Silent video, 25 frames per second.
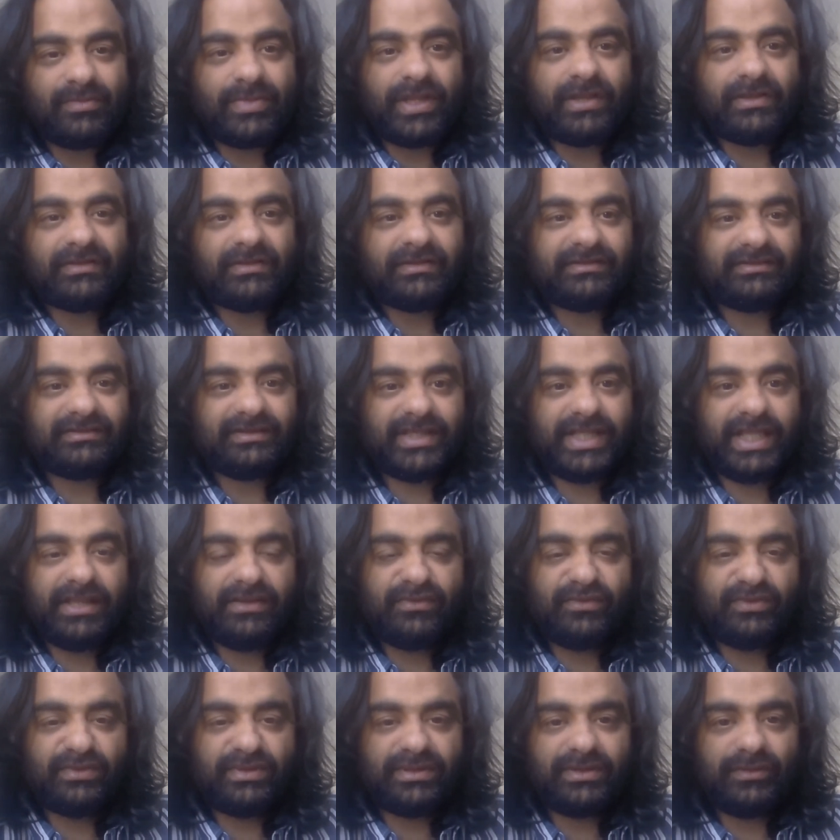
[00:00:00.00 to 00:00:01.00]
Because
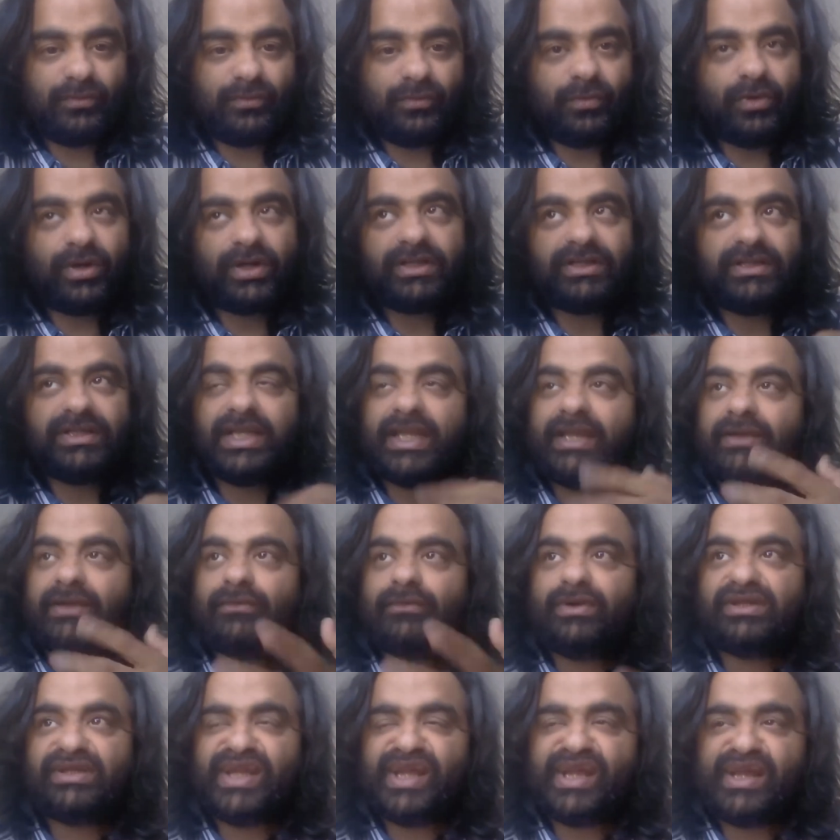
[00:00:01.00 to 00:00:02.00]
what
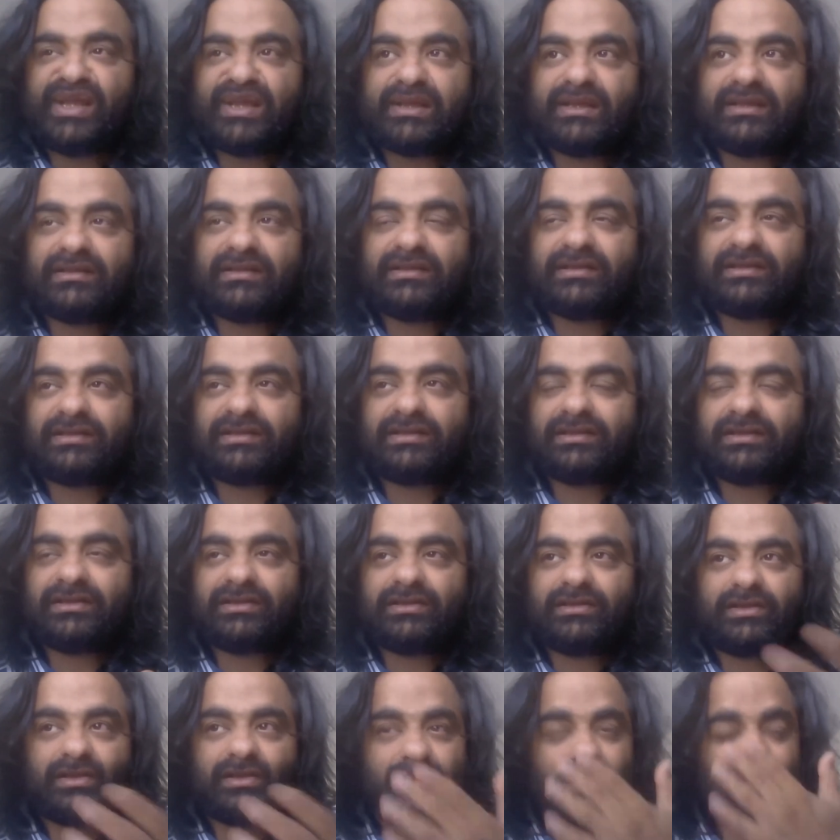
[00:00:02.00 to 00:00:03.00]
they would think is,
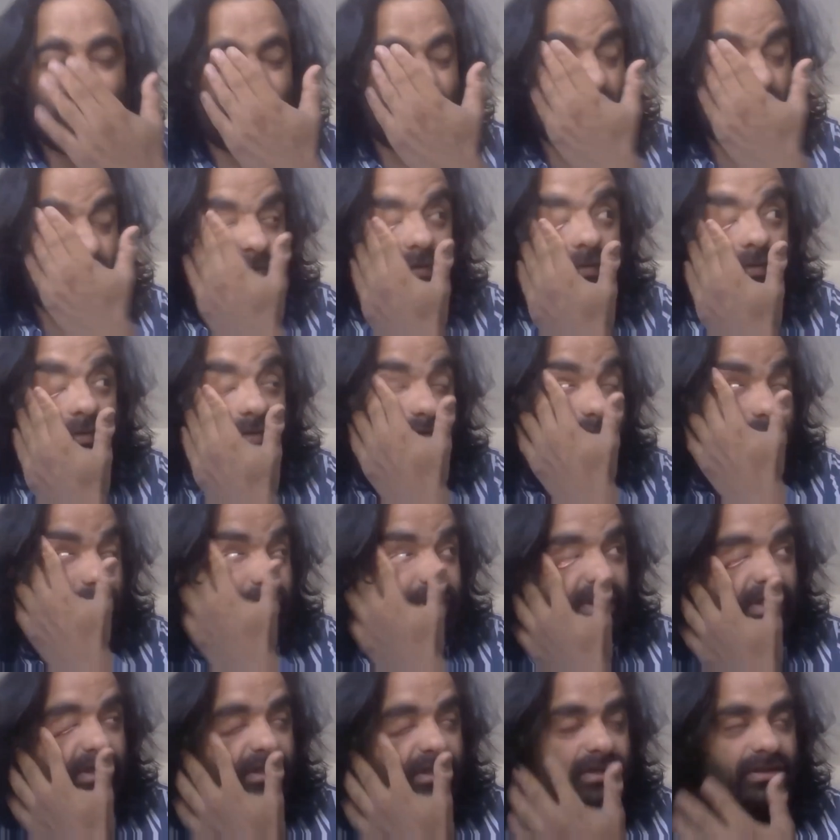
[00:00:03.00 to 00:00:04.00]
oh,
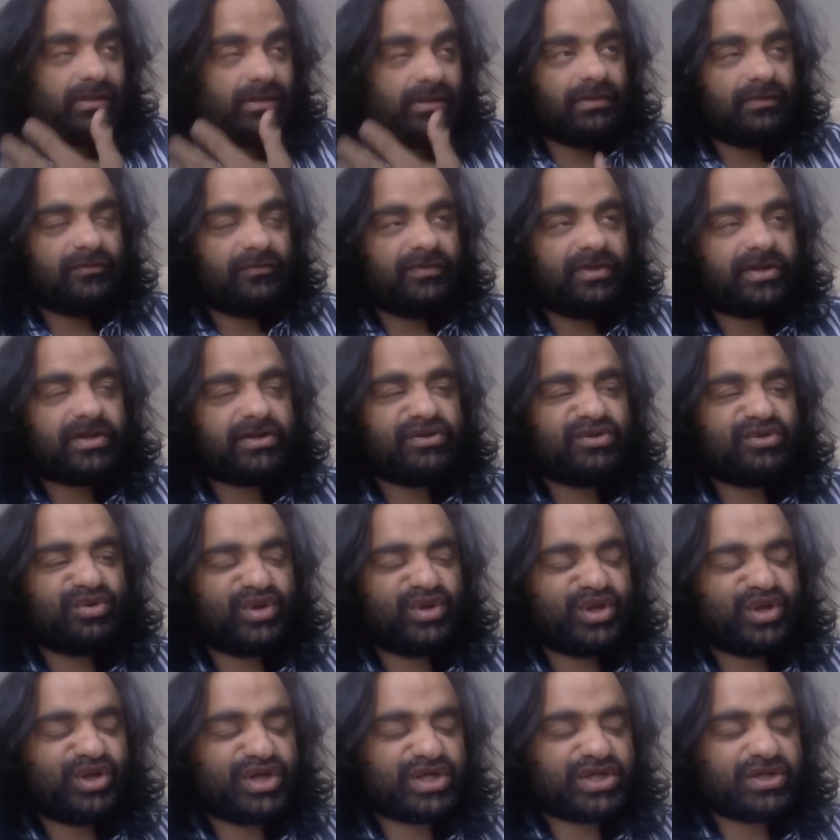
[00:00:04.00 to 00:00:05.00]

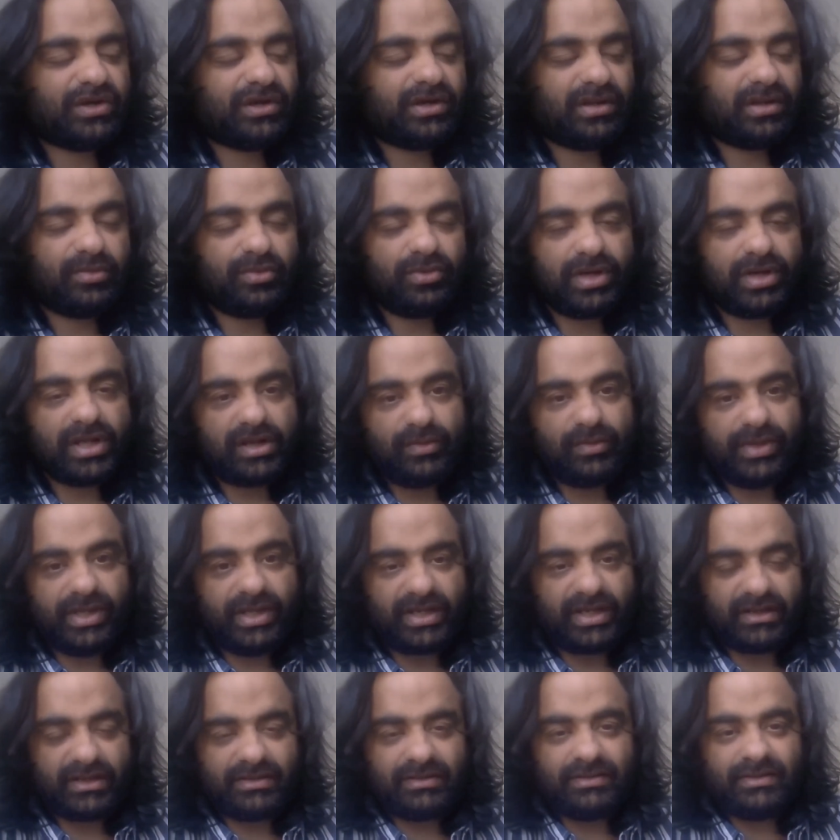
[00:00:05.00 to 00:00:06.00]
Vishnu, you know, shot a polar
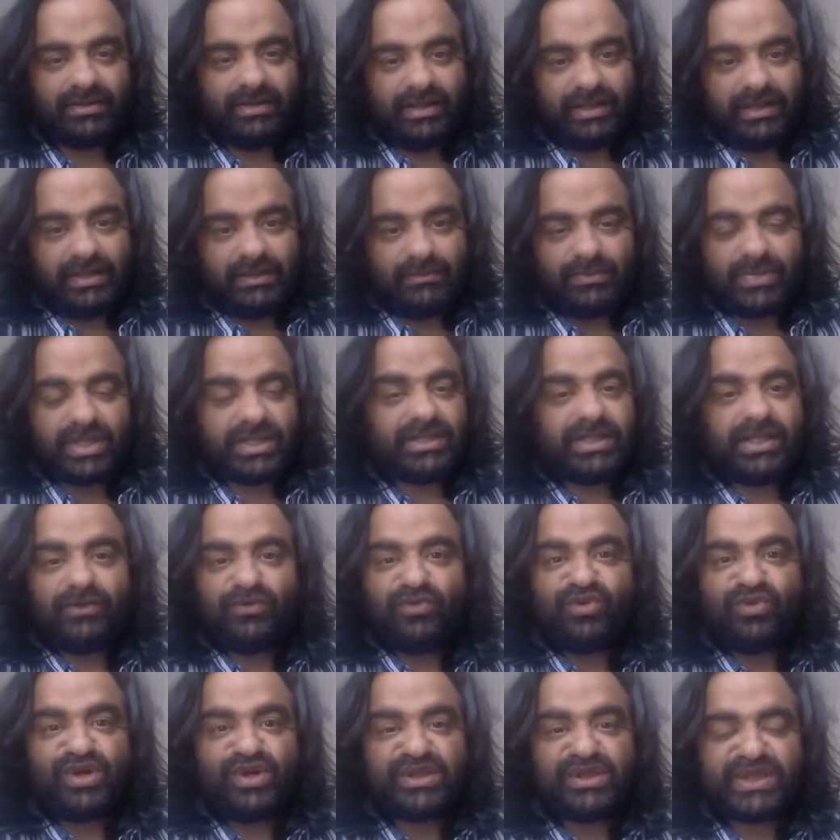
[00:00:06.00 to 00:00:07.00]
bear. But
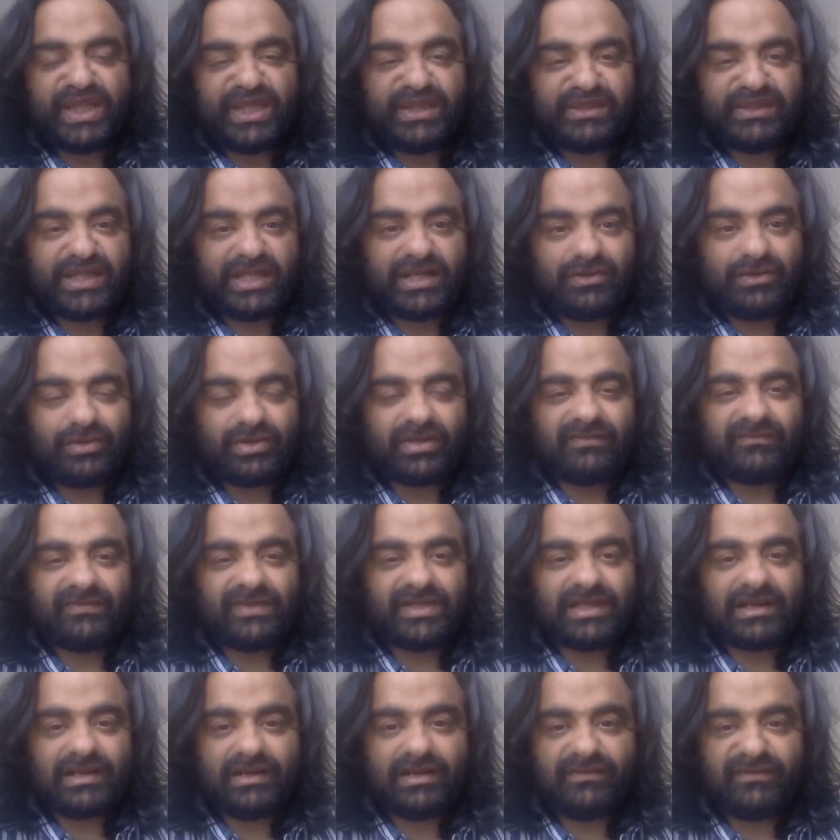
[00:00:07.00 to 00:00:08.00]
they won't think that, okay,
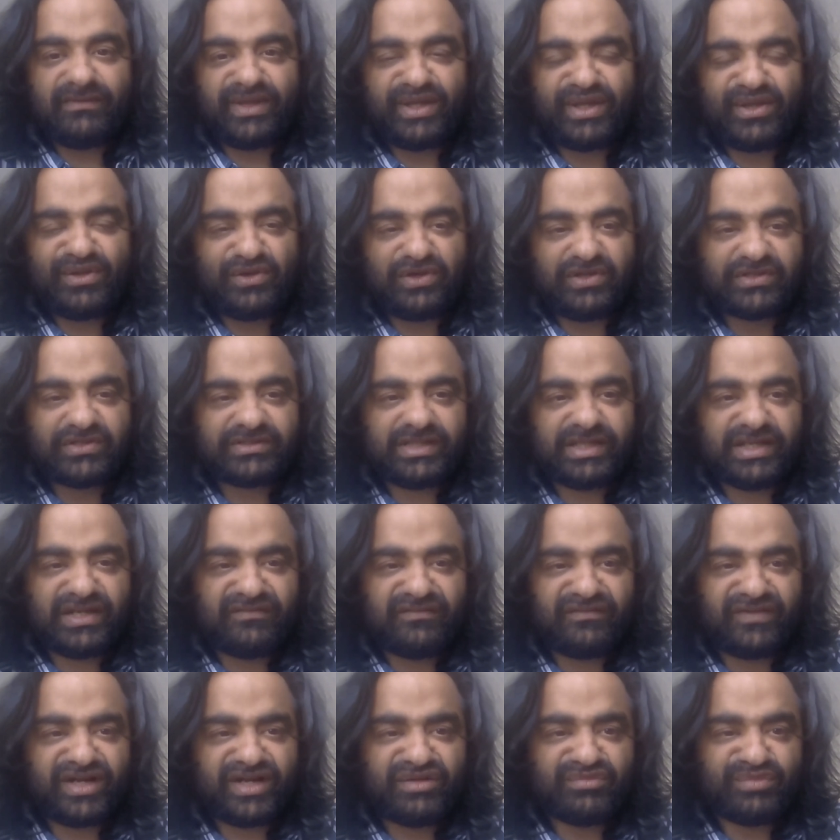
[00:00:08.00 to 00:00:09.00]
we are living in a hostile
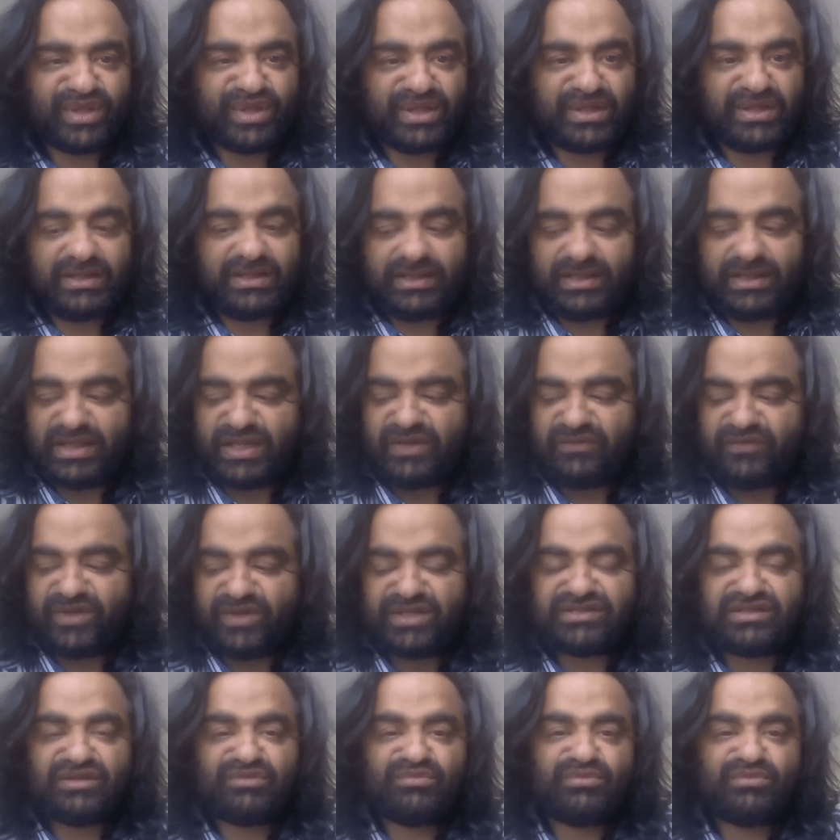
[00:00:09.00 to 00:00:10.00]
environment, and
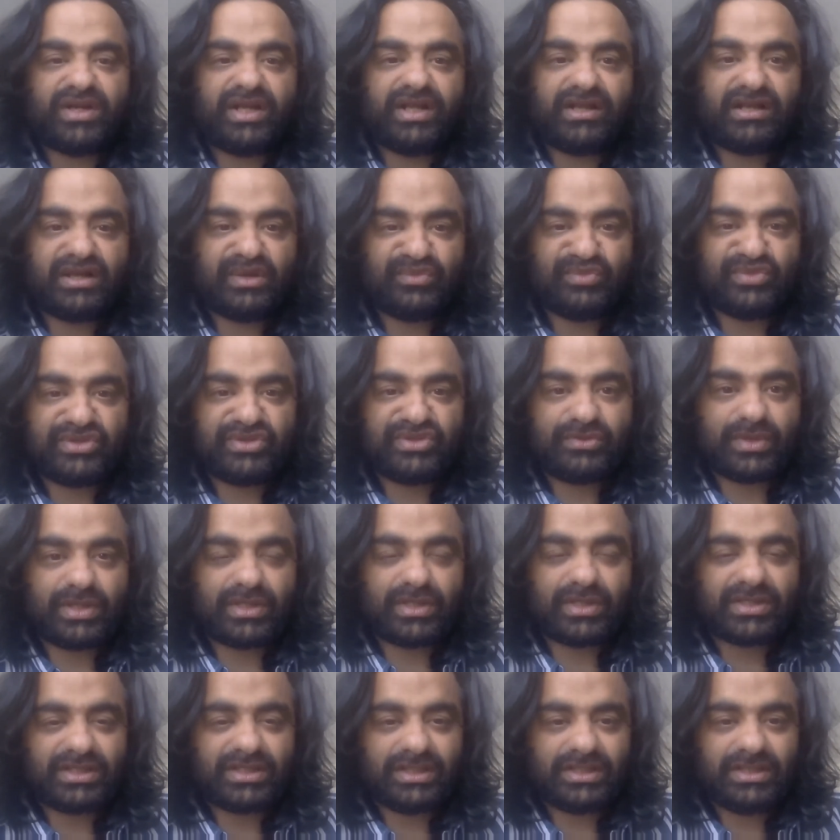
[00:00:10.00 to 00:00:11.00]
when somebody comes
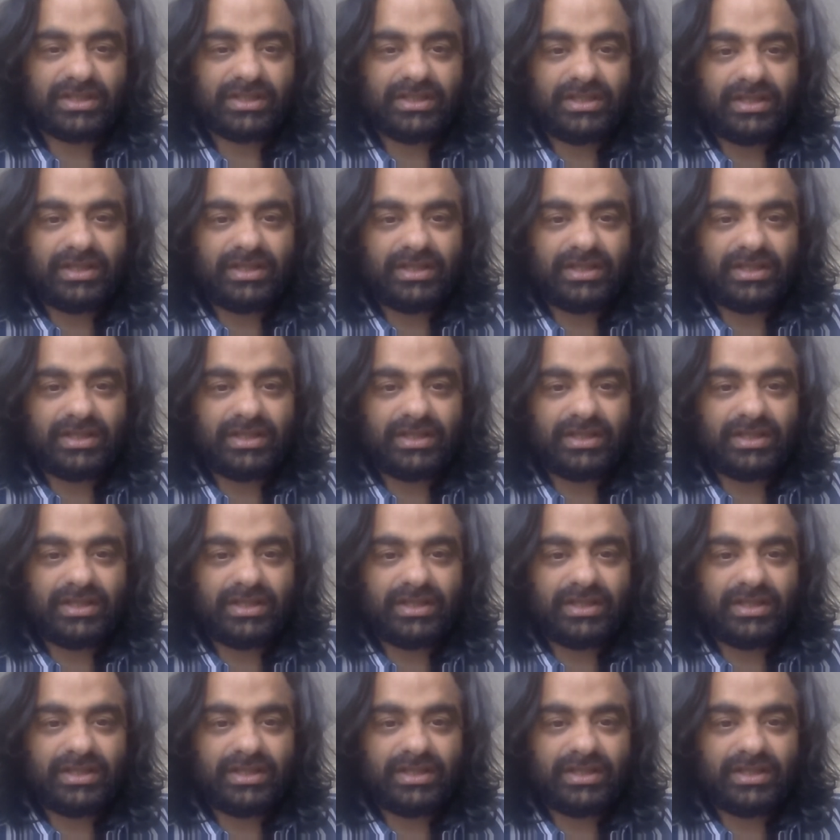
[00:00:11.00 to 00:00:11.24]
to us,